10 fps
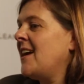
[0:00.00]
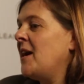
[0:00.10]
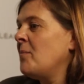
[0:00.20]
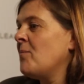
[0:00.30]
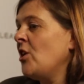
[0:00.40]

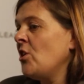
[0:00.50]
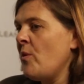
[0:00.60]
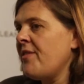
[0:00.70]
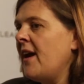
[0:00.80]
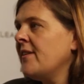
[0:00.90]
And,
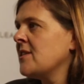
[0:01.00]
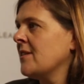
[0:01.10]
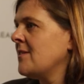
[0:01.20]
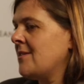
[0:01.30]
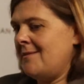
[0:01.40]
without
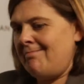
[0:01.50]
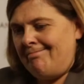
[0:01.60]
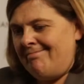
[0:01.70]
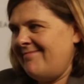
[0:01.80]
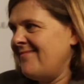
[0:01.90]
it,
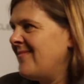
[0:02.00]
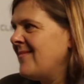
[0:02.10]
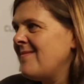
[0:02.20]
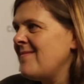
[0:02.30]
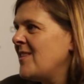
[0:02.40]

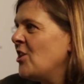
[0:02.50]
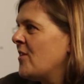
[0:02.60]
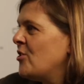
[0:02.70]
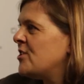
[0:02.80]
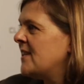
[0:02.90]

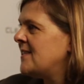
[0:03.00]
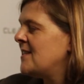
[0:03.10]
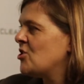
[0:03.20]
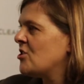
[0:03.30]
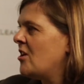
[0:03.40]
the
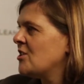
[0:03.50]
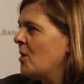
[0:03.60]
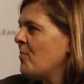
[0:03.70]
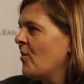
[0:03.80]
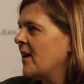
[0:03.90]
utilities just can't
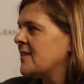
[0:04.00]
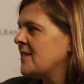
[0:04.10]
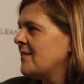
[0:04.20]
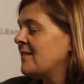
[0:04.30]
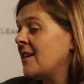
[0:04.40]

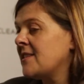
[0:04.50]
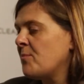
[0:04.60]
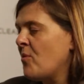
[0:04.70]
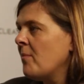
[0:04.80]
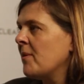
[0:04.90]
operate, and it's
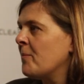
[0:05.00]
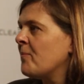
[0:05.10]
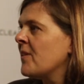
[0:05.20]
a problem.